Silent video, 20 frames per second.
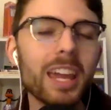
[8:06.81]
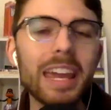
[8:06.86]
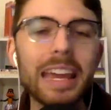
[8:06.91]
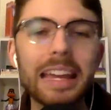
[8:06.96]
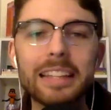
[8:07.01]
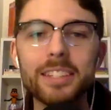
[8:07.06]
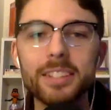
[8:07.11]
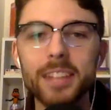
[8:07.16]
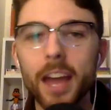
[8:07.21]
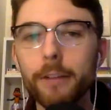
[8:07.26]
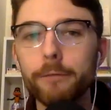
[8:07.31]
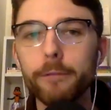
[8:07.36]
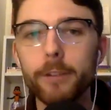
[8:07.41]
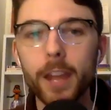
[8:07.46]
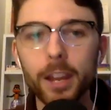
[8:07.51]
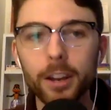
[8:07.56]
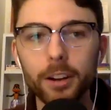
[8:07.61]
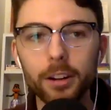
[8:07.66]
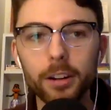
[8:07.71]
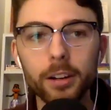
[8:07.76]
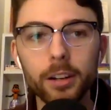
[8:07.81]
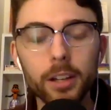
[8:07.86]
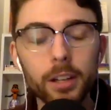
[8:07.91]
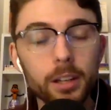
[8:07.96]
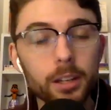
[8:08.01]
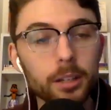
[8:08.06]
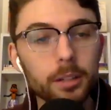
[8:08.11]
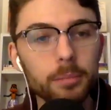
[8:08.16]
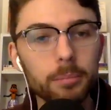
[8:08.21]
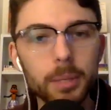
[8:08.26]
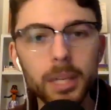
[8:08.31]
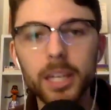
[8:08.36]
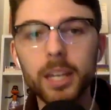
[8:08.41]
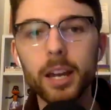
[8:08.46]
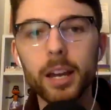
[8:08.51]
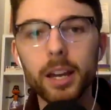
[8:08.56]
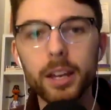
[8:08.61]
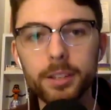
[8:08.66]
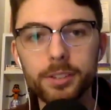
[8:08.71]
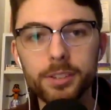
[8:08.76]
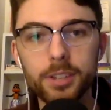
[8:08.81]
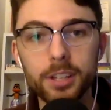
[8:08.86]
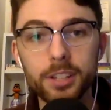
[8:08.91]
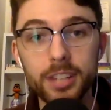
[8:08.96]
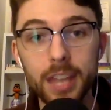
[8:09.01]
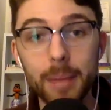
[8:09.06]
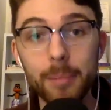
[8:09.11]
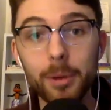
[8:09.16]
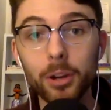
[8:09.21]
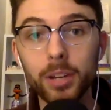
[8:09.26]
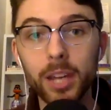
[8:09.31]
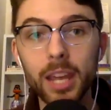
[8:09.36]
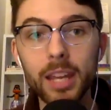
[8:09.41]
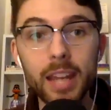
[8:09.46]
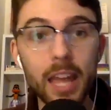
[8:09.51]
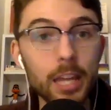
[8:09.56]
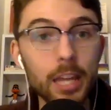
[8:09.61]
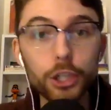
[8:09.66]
it's not fair because it's MLK Day.